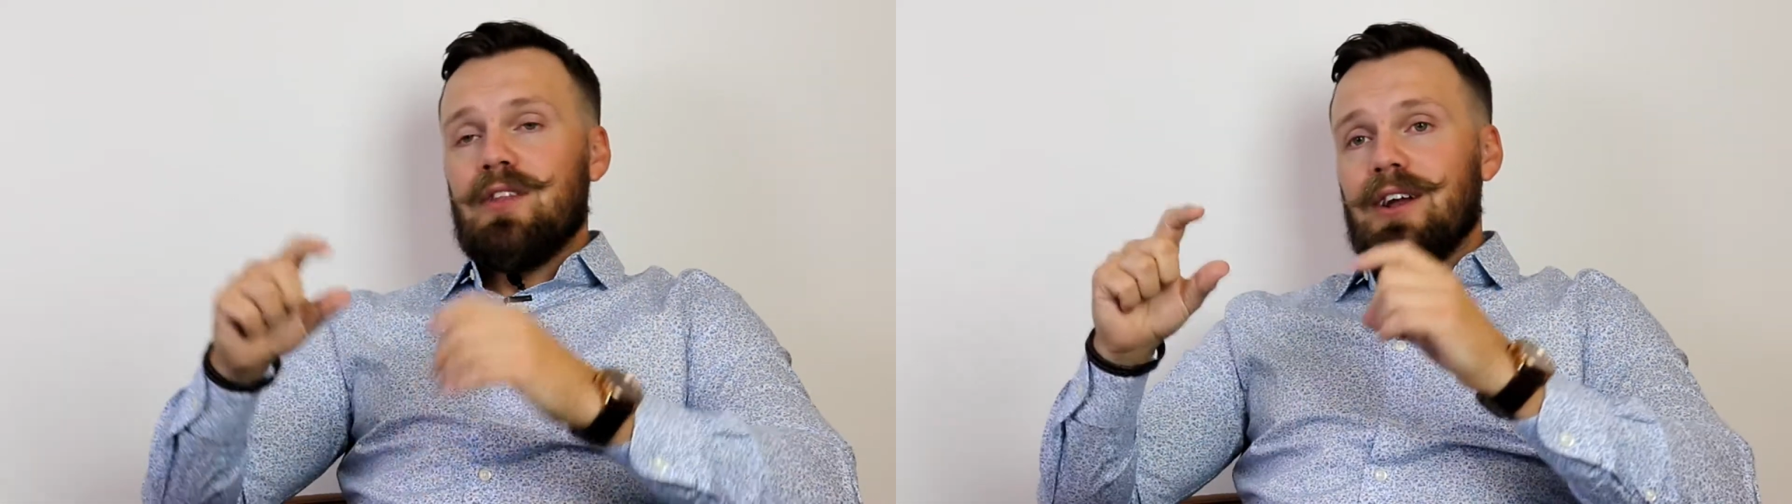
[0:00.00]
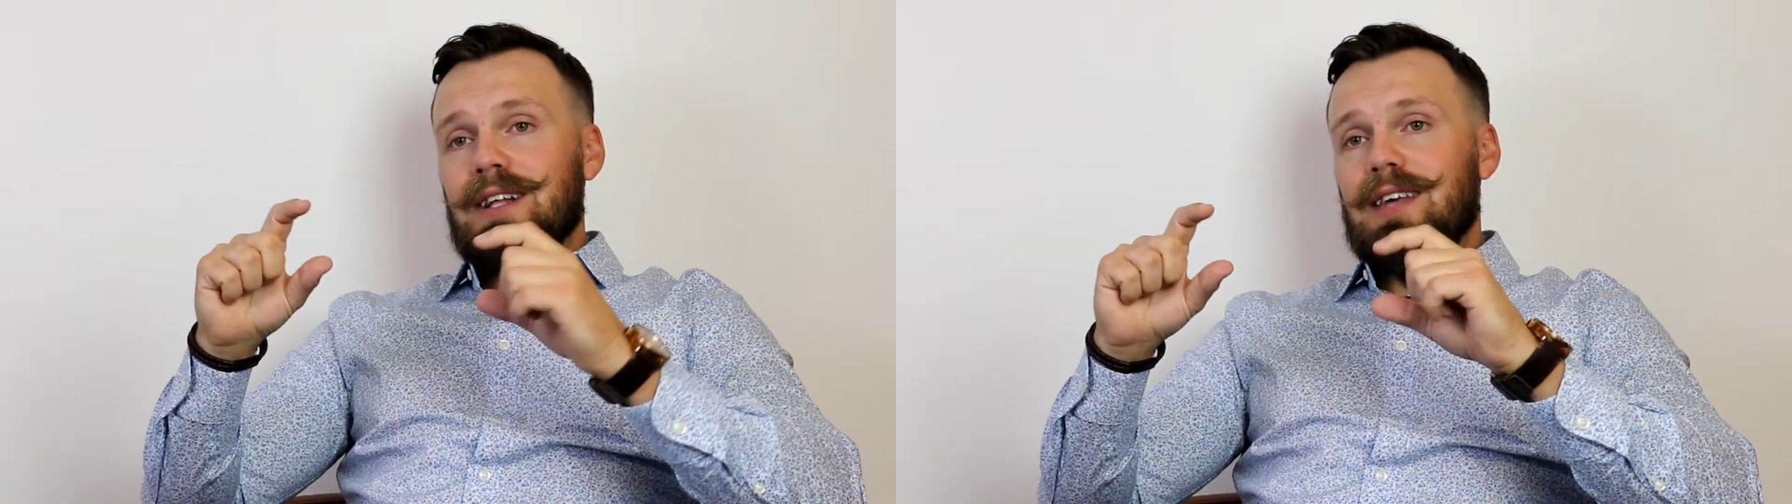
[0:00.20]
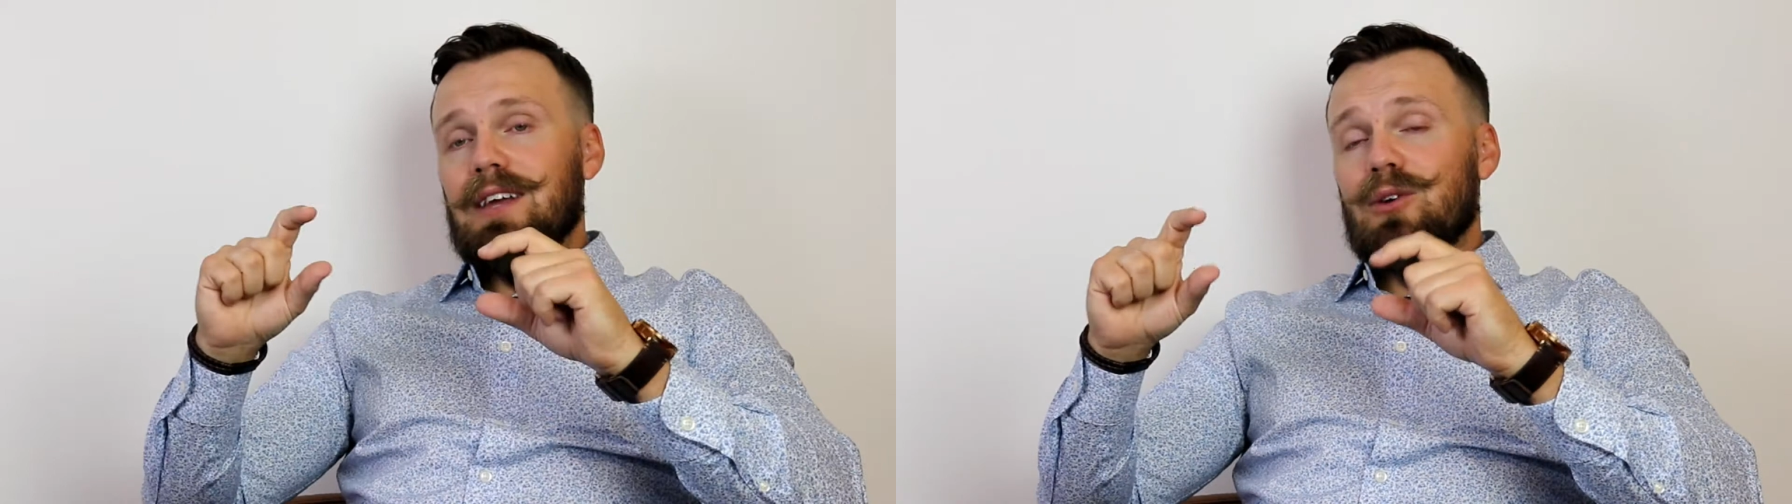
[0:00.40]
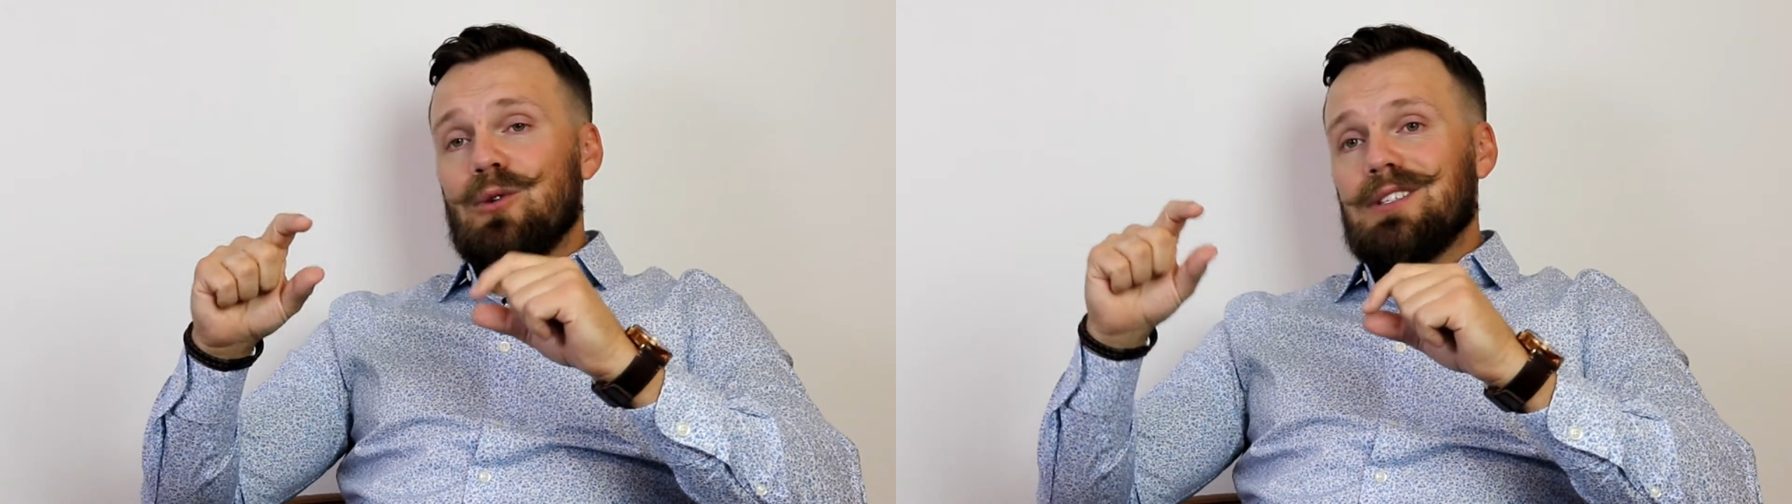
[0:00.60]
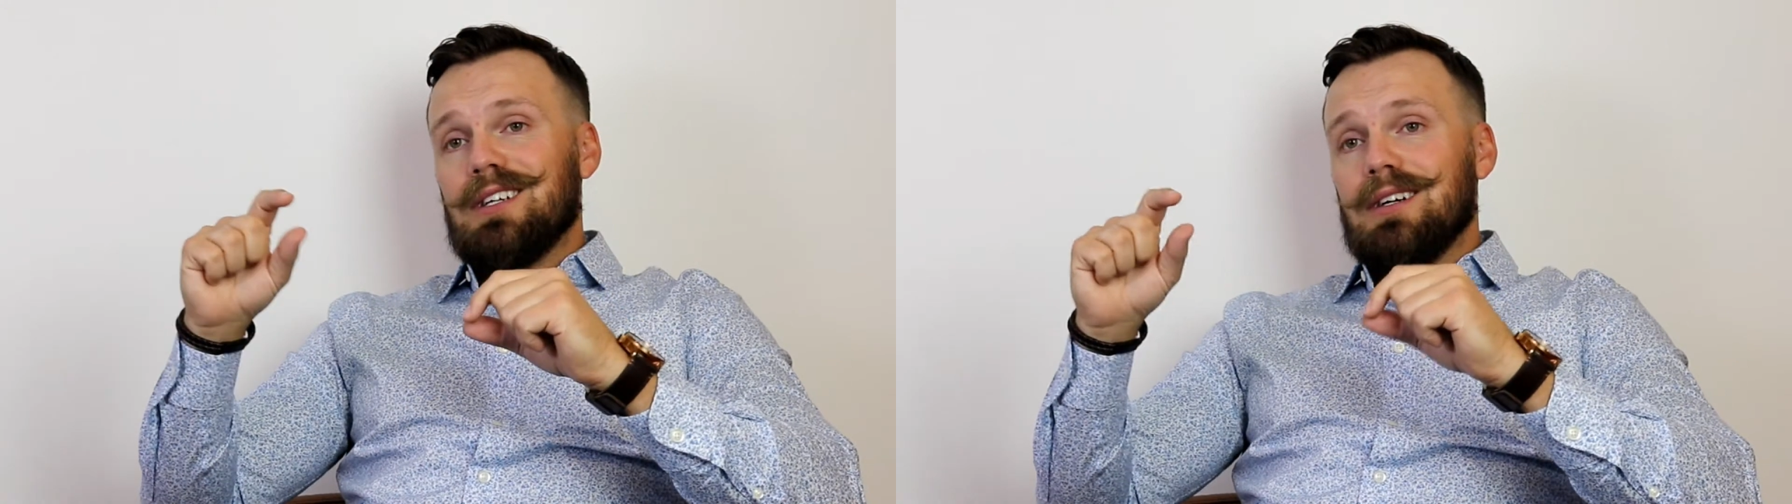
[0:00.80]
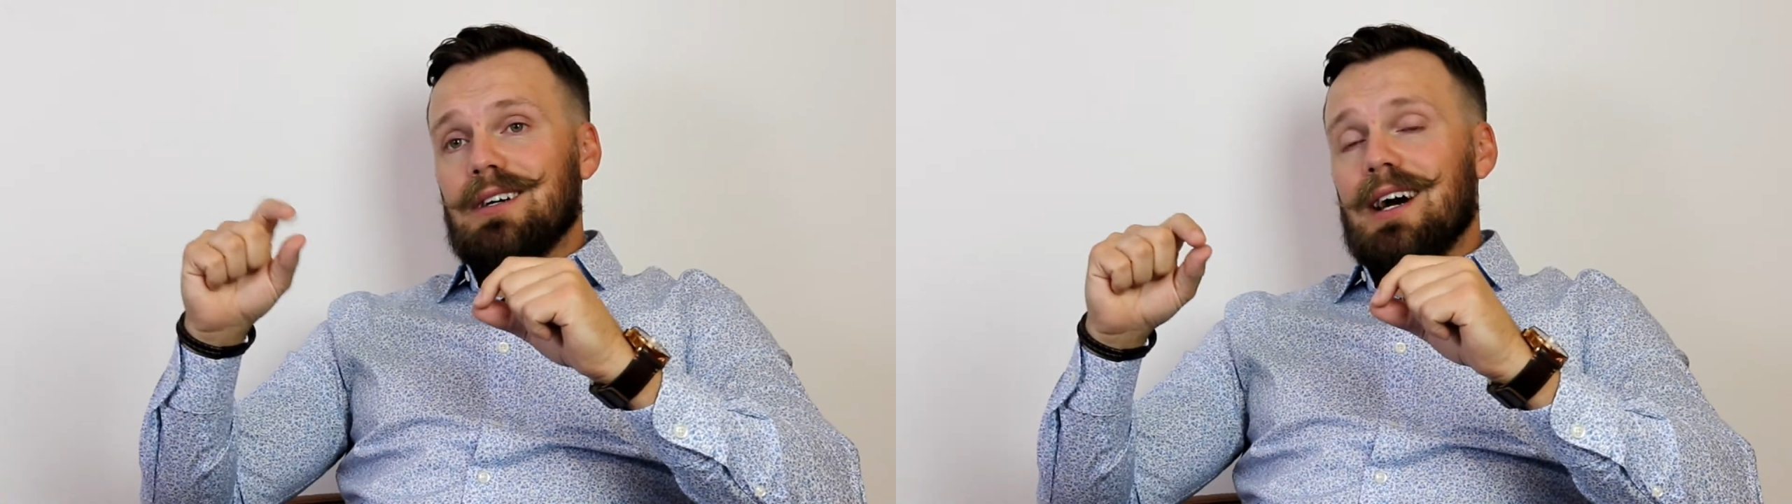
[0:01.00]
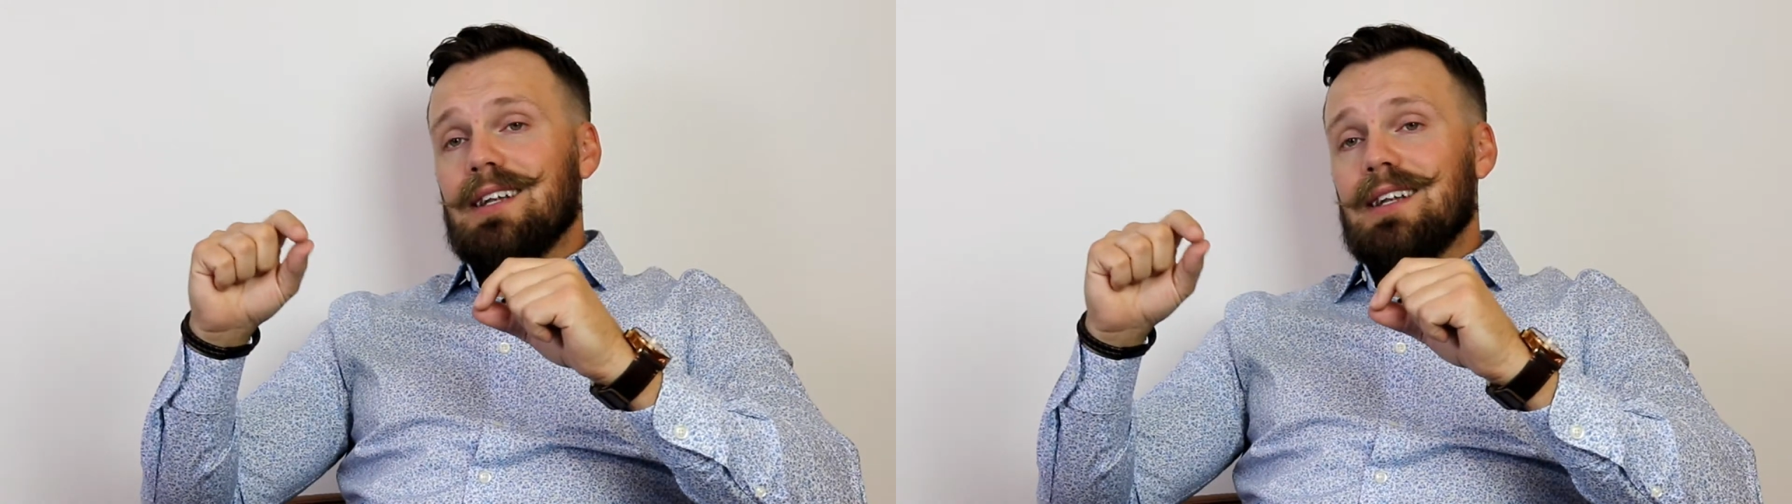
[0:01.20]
They're gonna take those uh,